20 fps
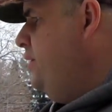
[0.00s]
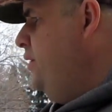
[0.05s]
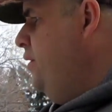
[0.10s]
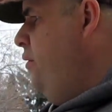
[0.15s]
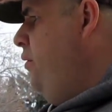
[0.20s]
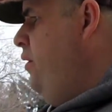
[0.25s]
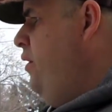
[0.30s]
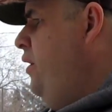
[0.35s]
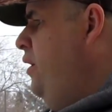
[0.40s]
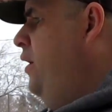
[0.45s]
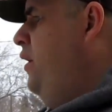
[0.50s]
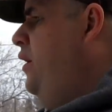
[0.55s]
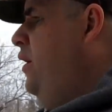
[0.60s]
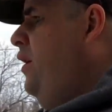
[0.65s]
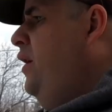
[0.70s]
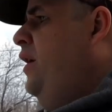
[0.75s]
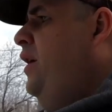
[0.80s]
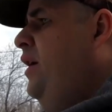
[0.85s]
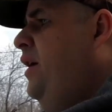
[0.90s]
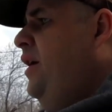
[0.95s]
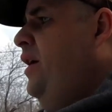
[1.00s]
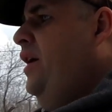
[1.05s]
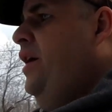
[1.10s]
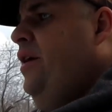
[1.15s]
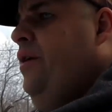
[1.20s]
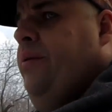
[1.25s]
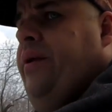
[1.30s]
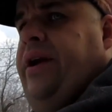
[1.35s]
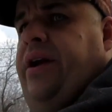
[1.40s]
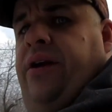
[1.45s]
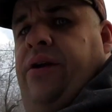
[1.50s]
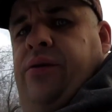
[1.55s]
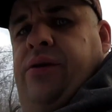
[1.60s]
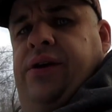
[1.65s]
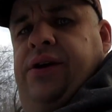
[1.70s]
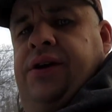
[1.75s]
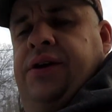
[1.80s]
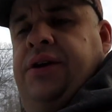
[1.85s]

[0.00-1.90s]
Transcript: So, here we go.